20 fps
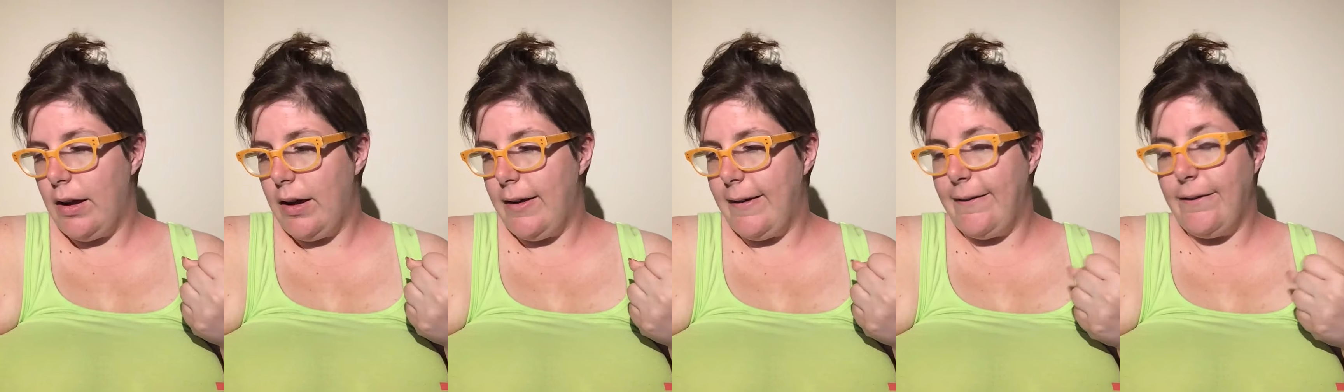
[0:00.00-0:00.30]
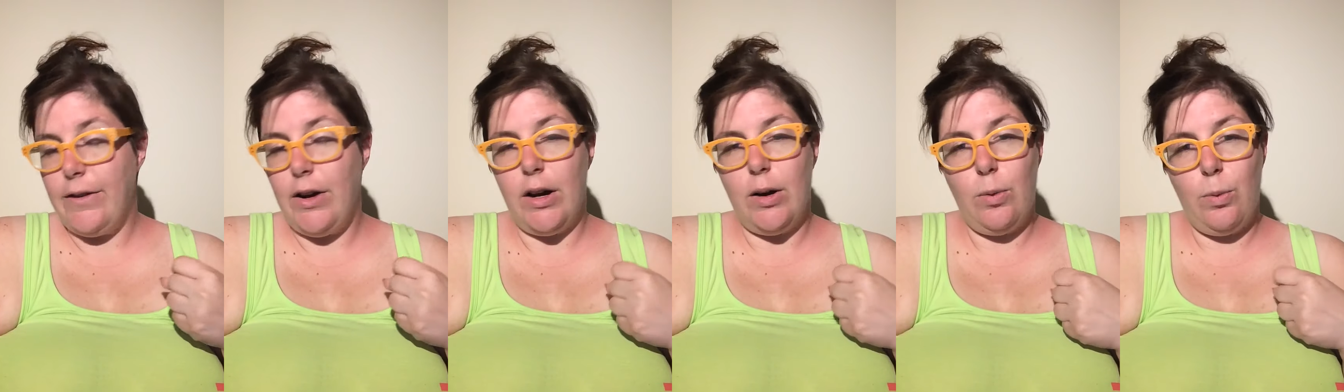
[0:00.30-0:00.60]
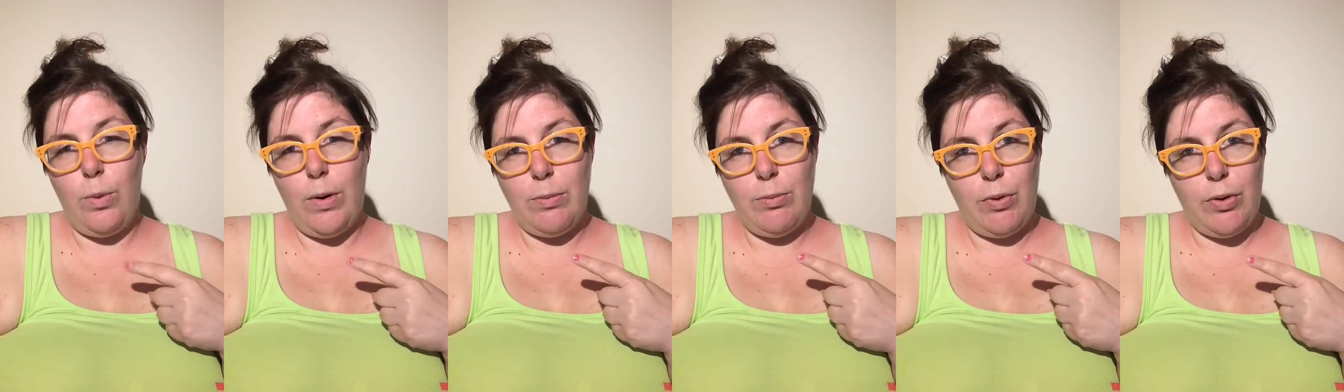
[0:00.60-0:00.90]
I've
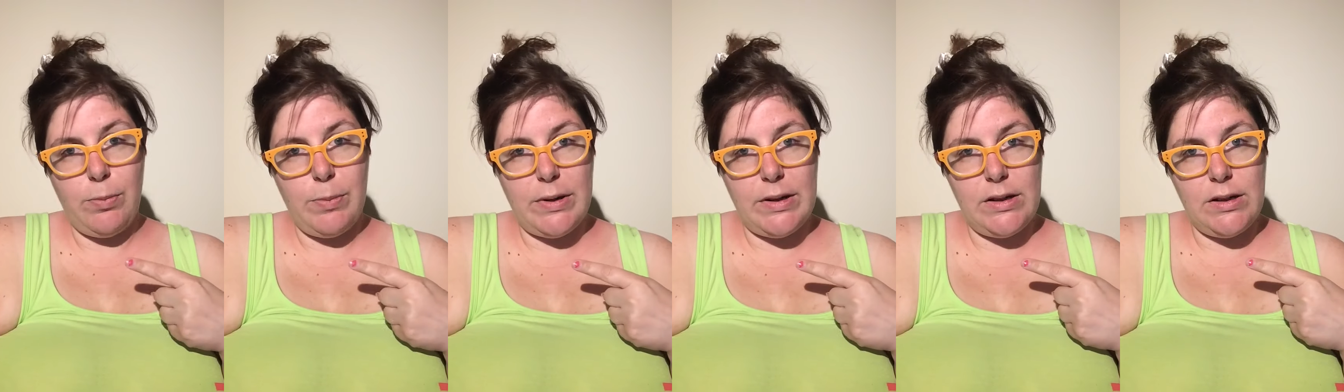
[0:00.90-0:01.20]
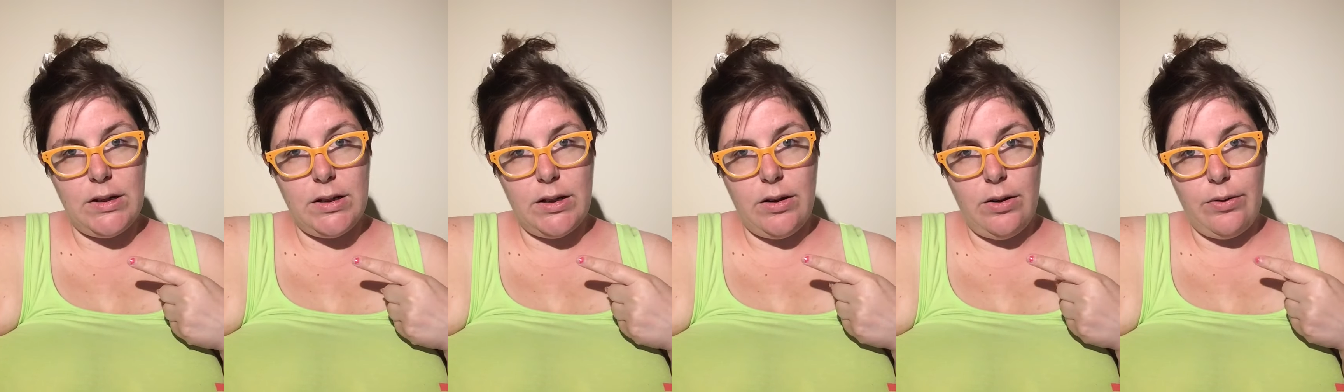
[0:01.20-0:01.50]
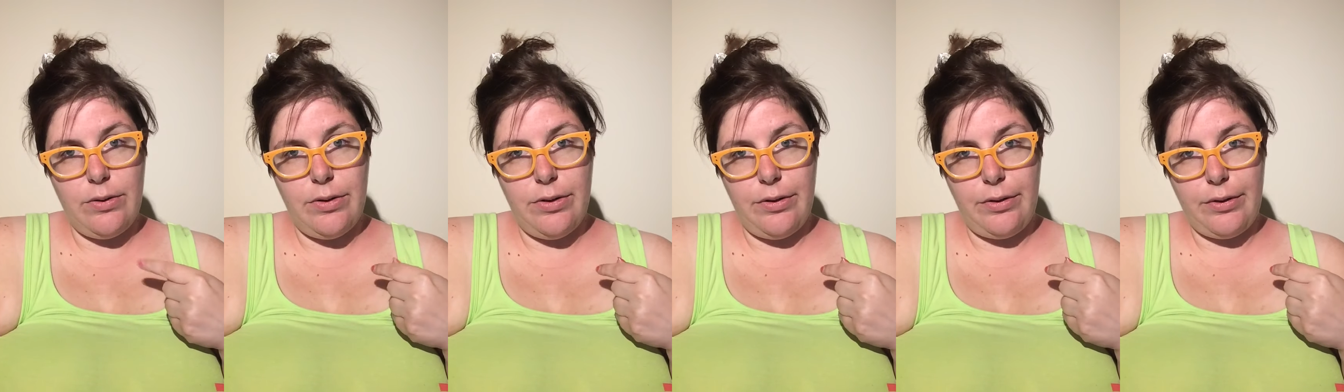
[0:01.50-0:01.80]
got one more bin to
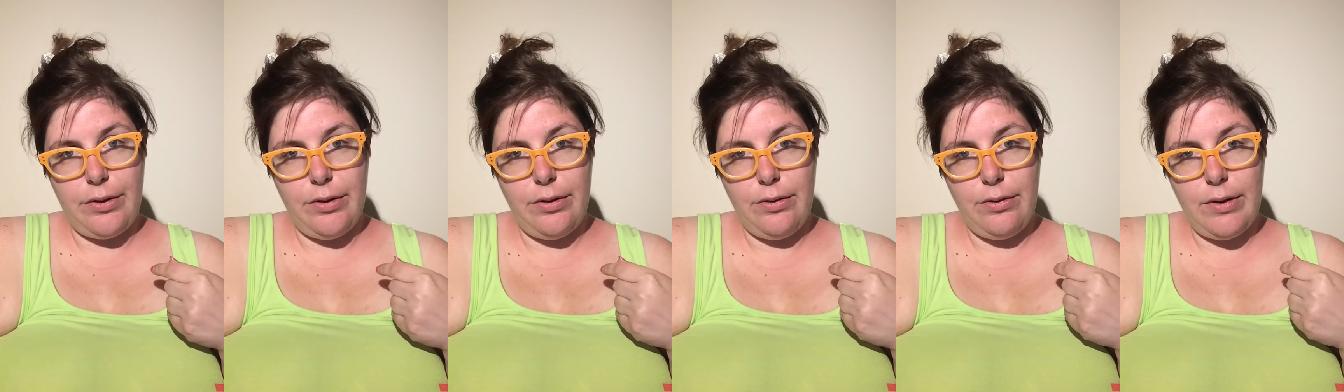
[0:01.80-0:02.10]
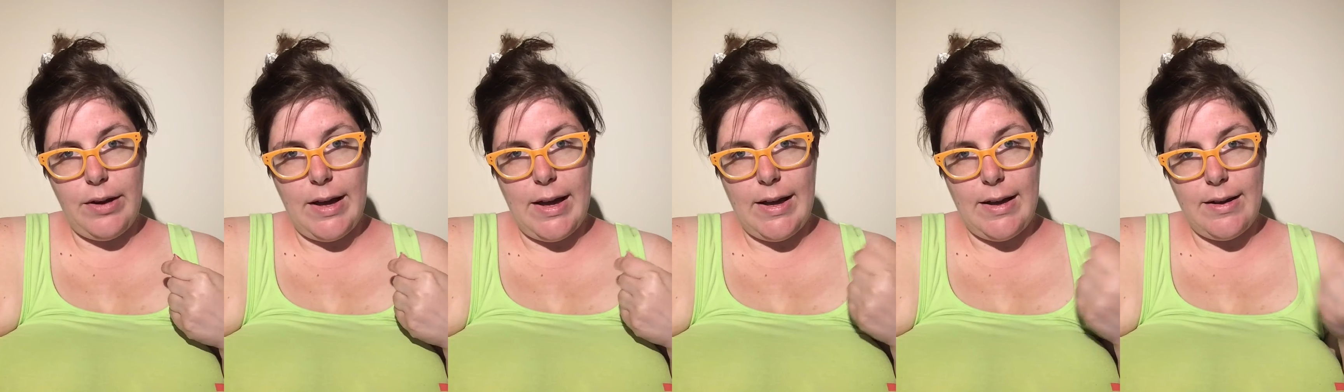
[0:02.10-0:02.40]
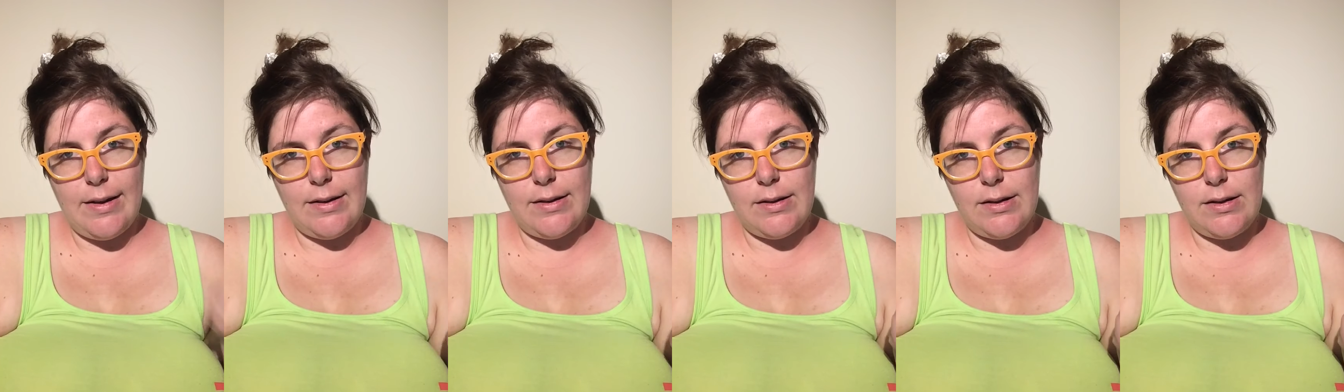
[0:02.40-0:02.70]
go through,
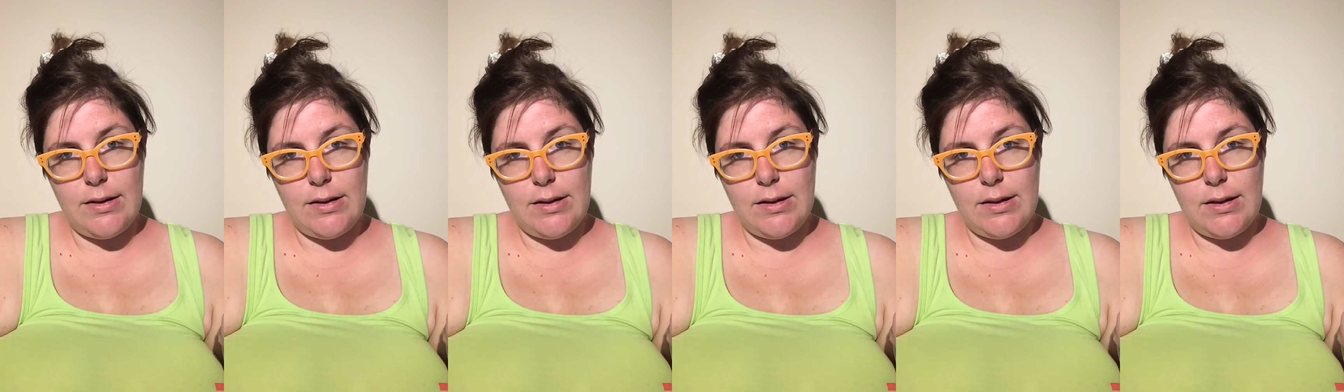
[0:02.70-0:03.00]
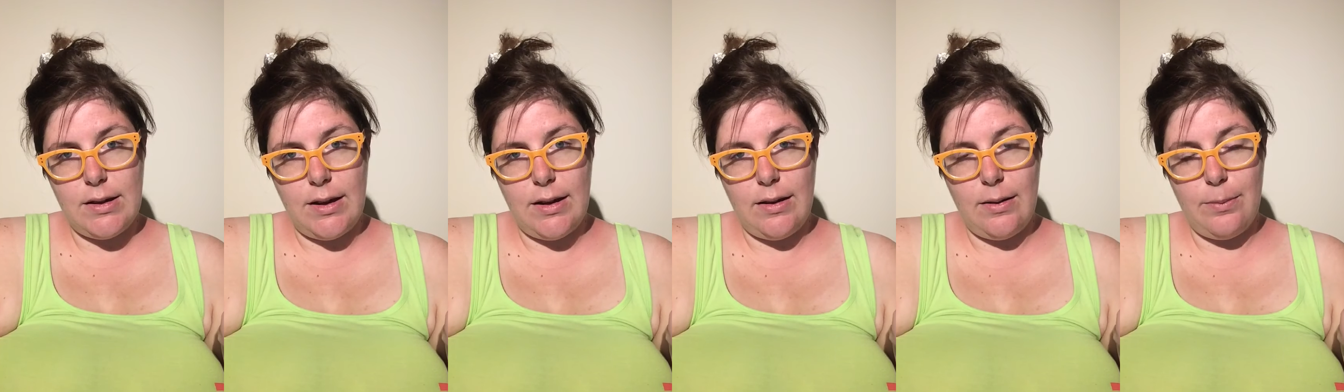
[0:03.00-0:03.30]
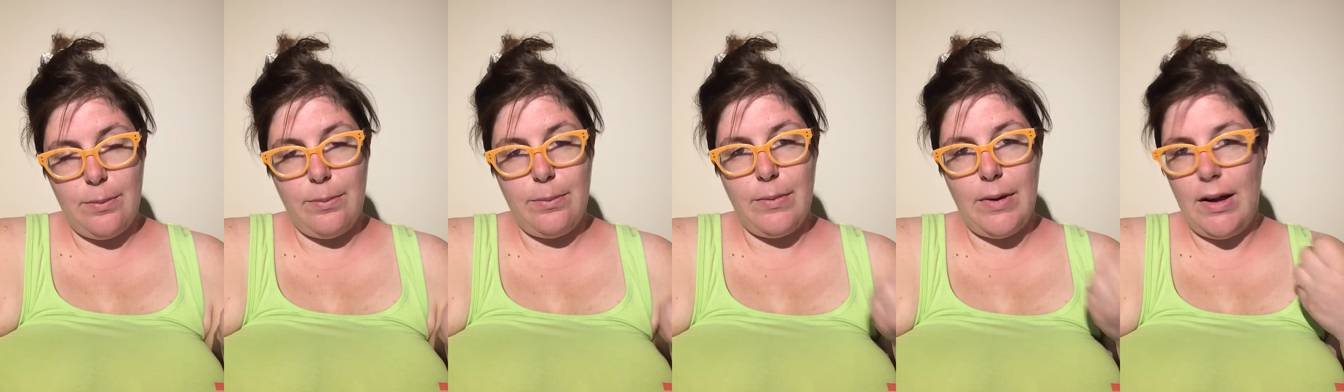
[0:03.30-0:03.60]
and
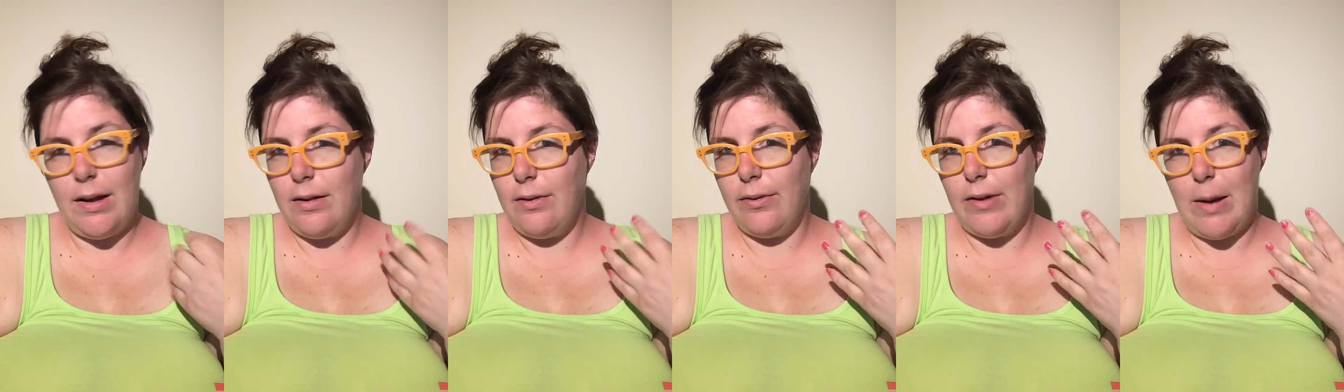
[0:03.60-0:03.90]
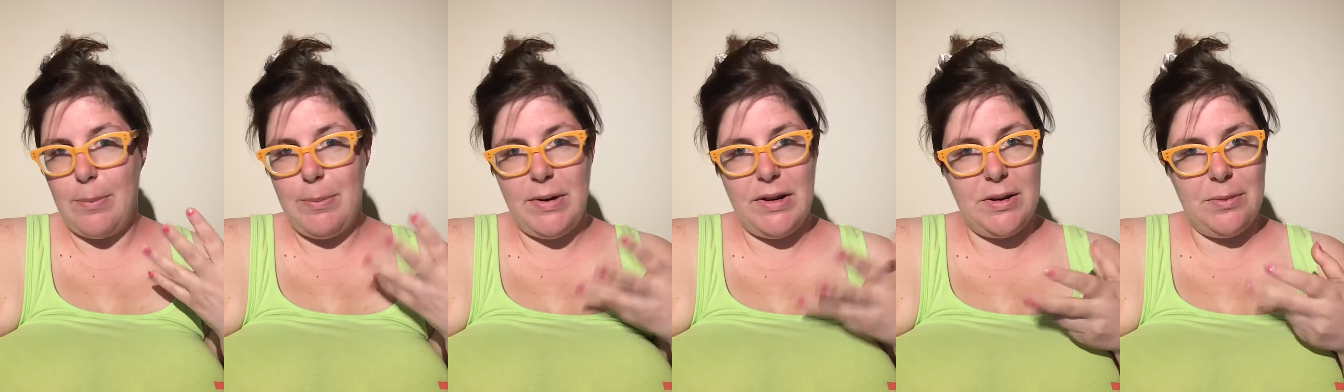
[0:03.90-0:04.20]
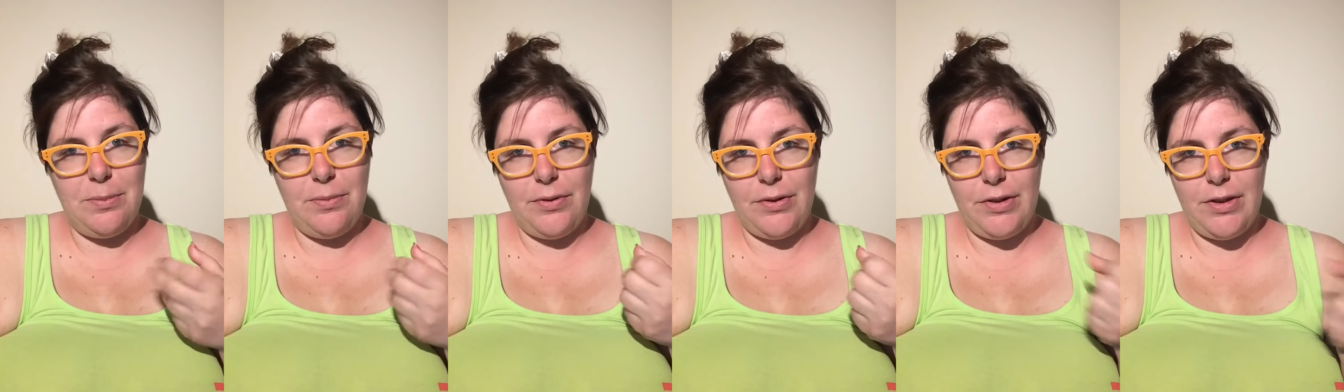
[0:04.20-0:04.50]
I'll wrap it
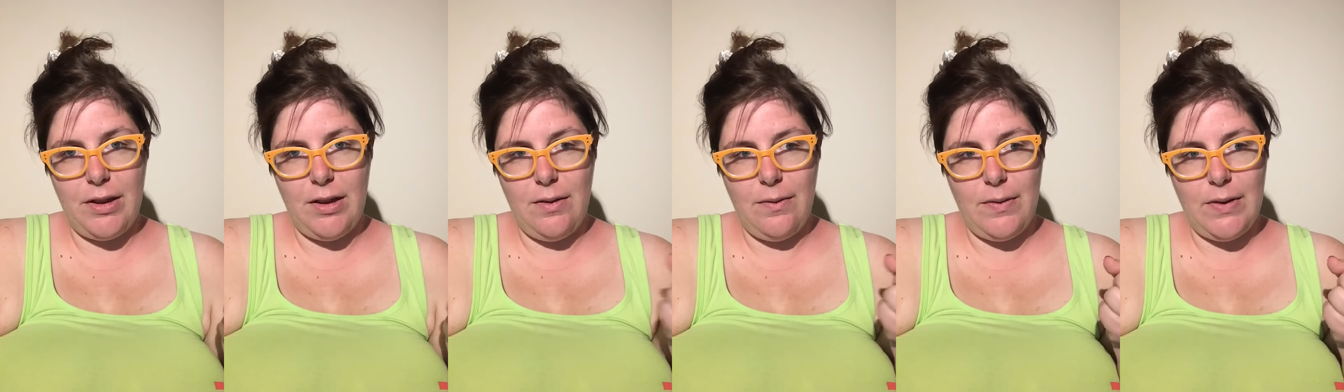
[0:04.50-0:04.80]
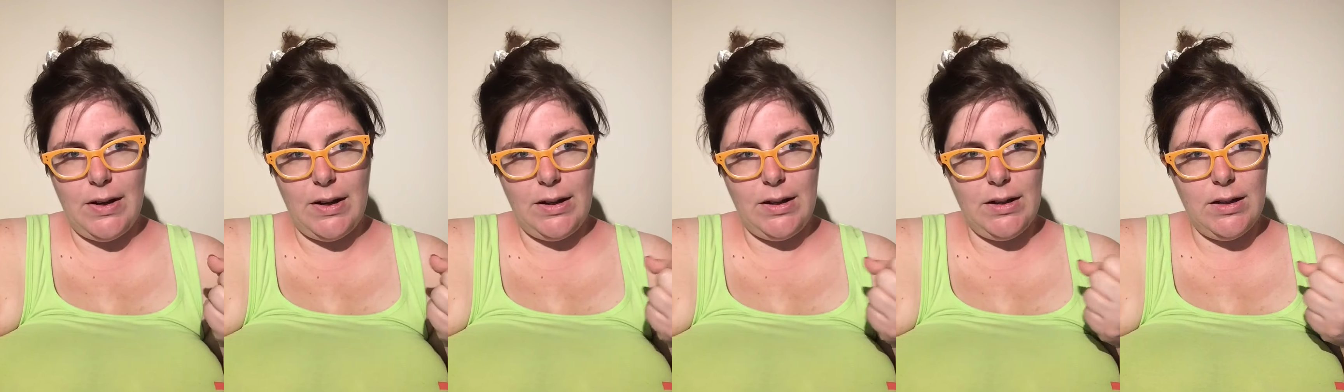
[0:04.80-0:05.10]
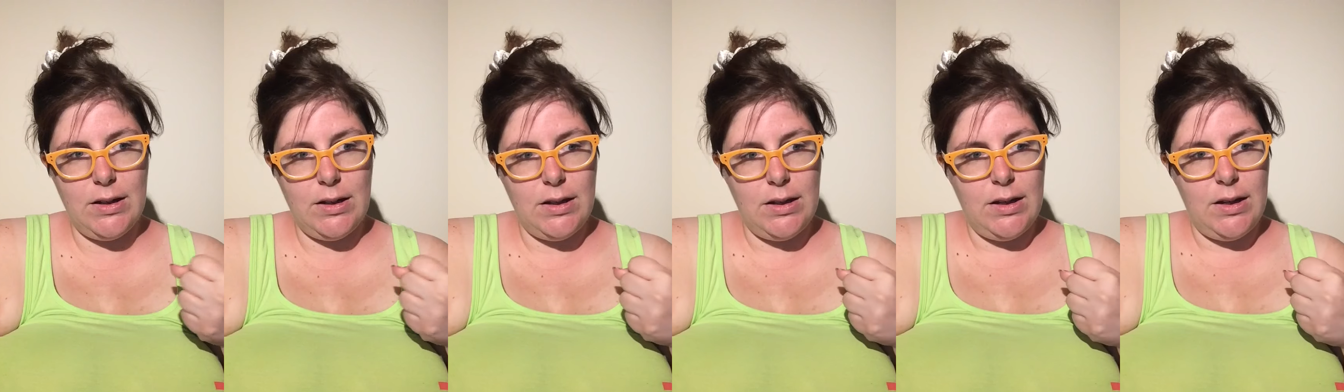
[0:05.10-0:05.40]
up for the evening.